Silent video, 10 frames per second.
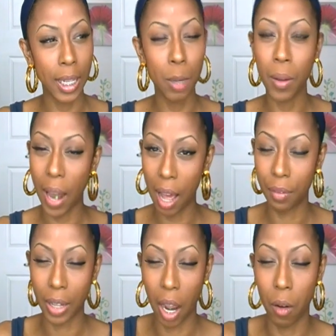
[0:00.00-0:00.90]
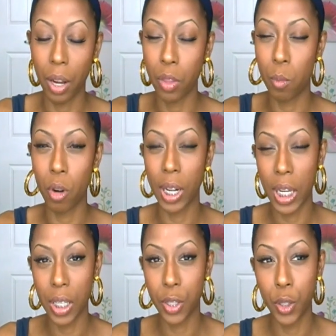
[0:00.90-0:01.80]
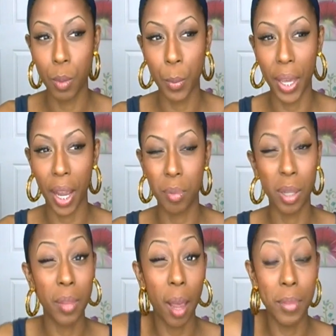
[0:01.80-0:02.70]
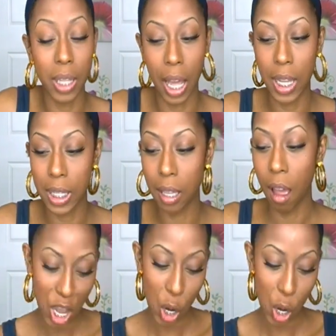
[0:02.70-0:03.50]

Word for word: I take about half an hour in the morning to do my makeup, sometimes less.